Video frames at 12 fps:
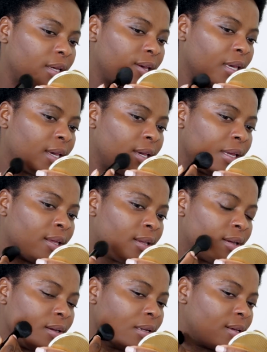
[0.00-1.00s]

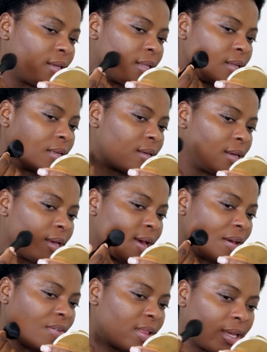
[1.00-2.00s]
and
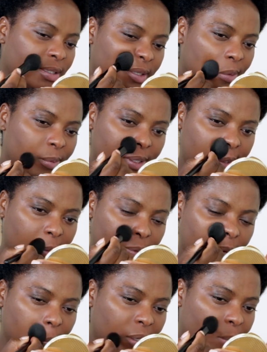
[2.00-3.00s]
I feel like celebrity
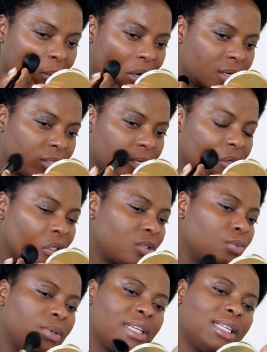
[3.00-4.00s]
makeup artists like just
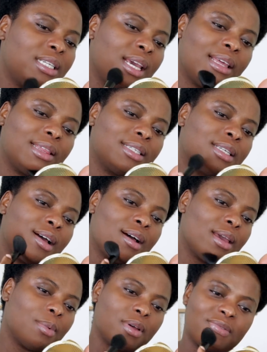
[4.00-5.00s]
really take the
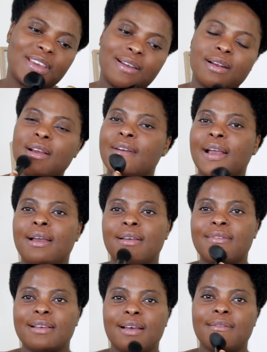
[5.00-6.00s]
time on their
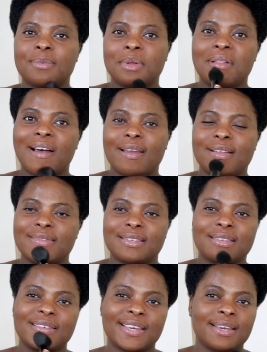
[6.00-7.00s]
client's
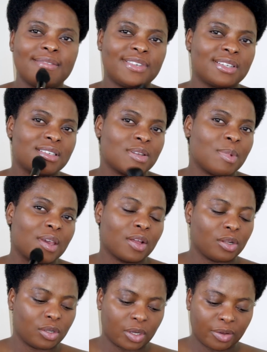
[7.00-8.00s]
skin just to make
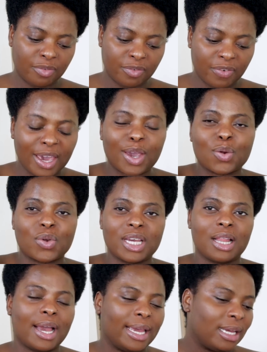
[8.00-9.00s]
it look very
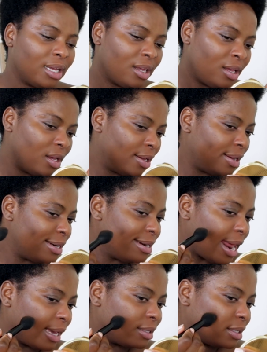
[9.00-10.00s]
like
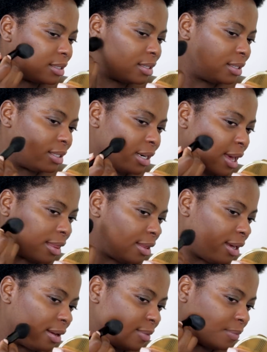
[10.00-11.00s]
next to
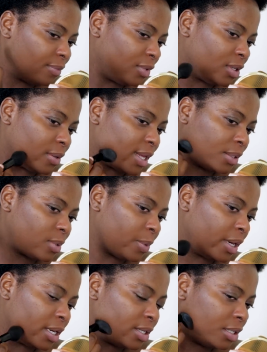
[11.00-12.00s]
nothing. So that's what we're
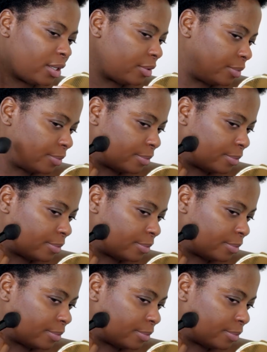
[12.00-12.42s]
gonna do.